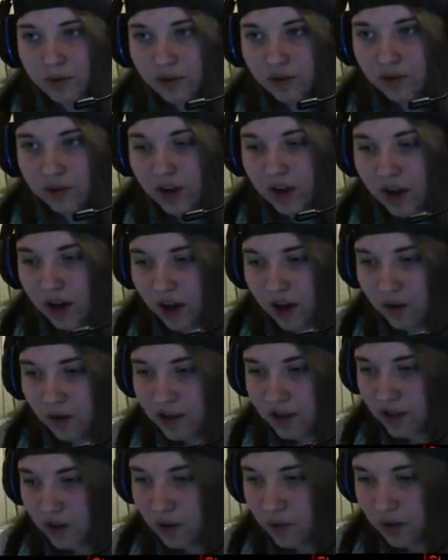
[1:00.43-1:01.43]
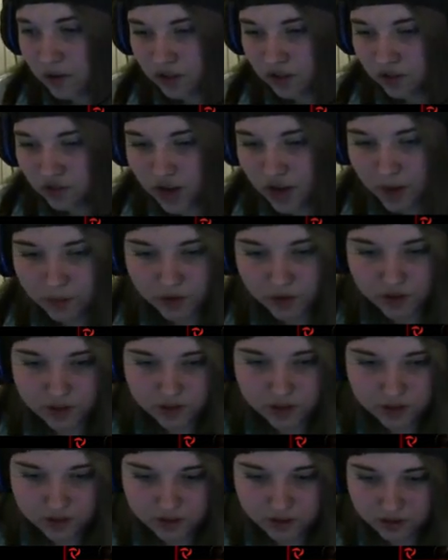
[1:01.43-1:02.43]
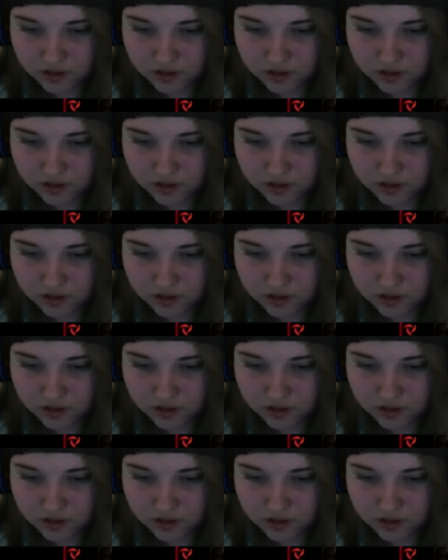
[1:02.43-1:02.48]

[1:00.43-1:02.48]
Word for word: Uh, how do I tell yeah. where the Trapper is?